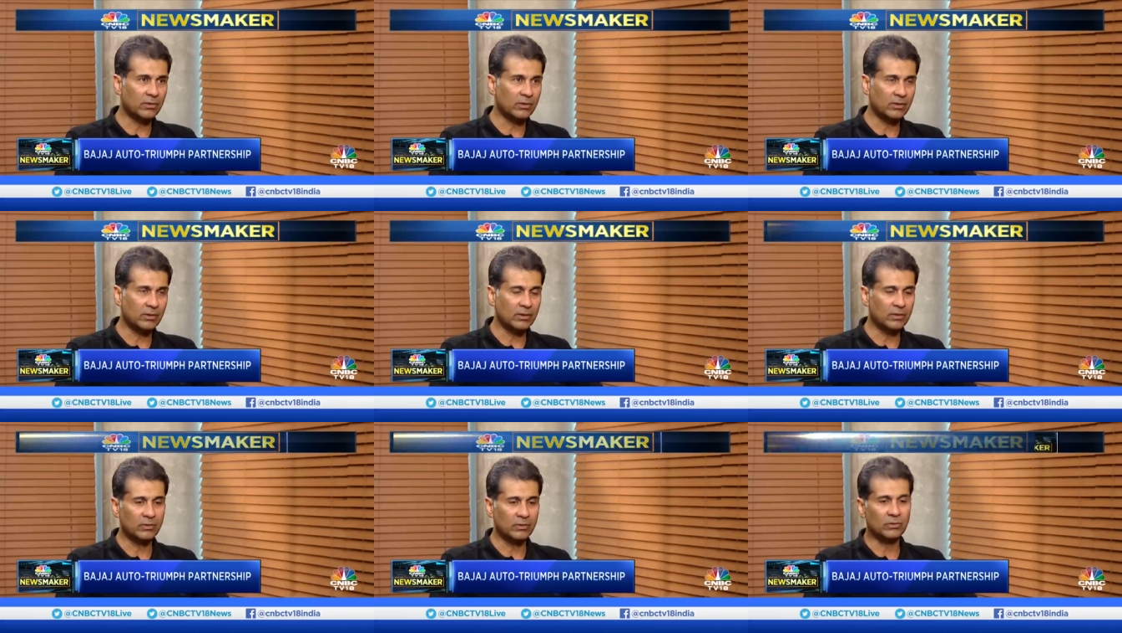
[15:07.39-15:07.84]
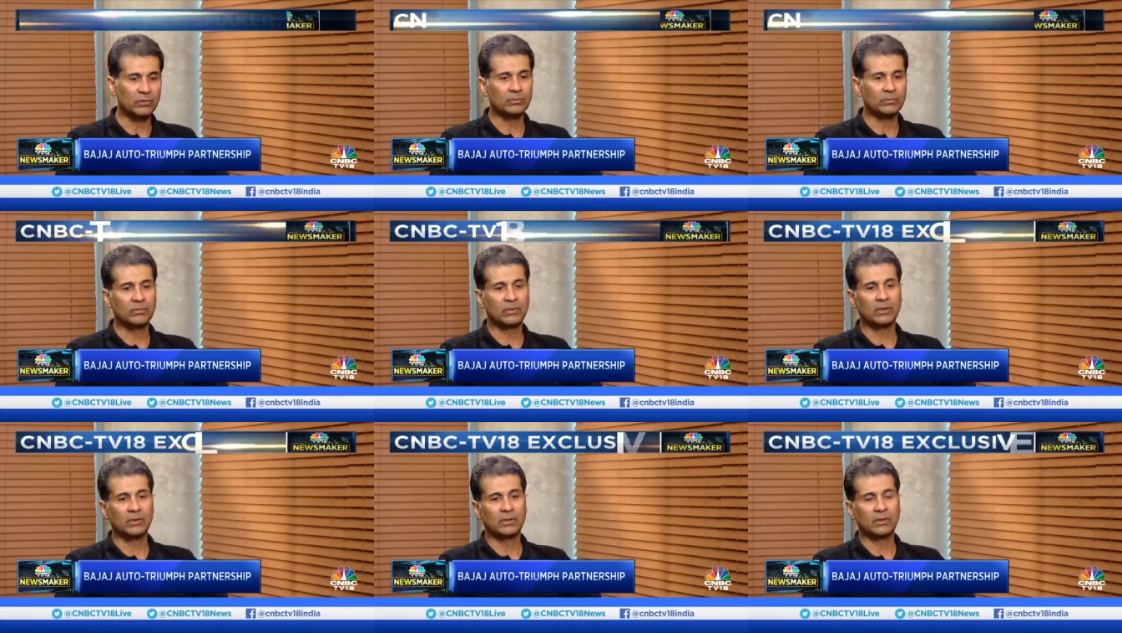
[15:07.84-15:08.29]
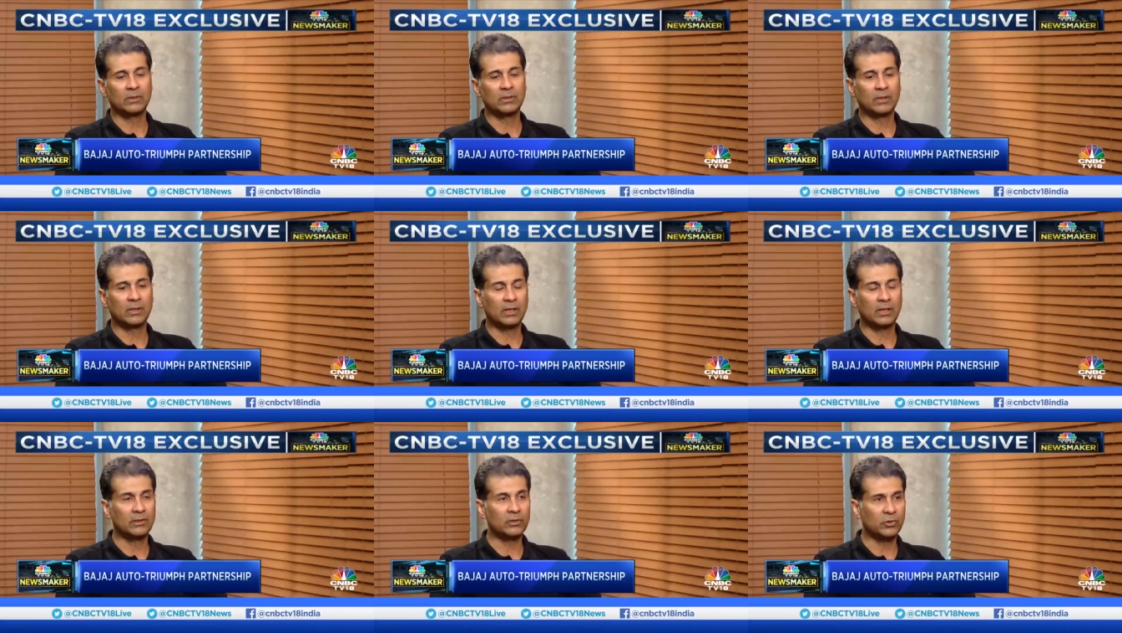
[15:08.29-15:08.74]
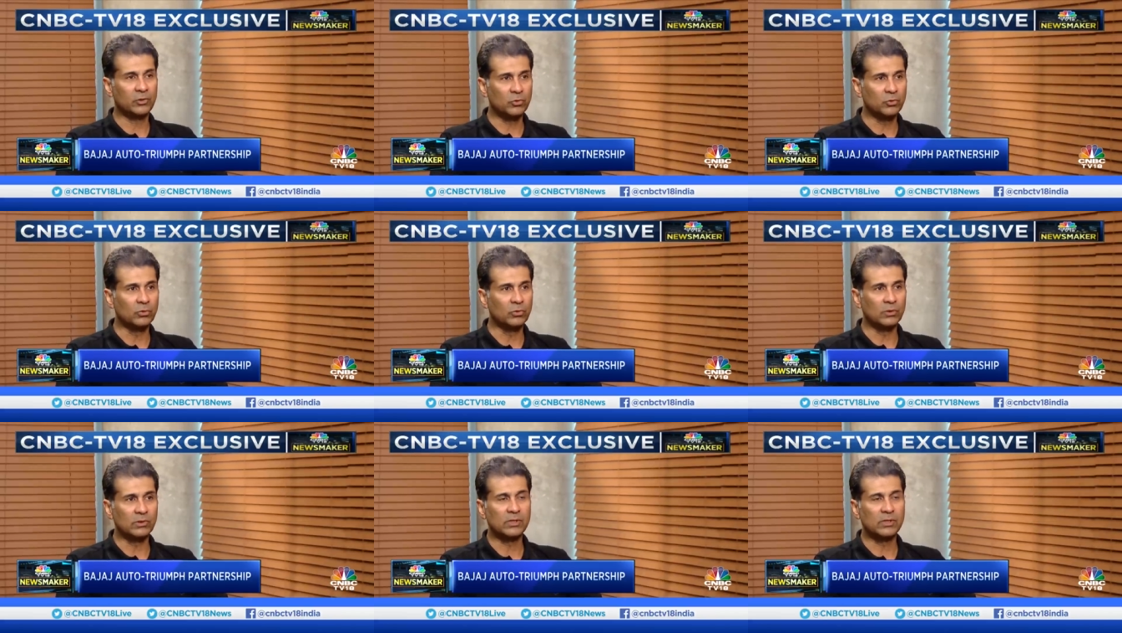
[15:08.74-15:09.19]
uh, you know uh, other
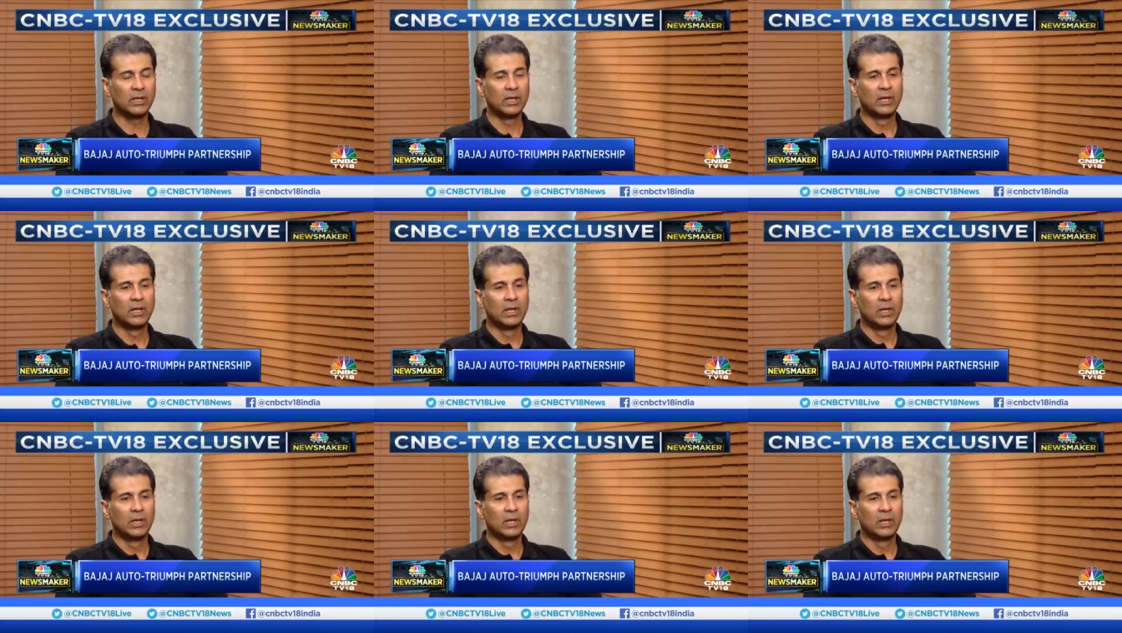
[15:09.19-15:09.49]
tools.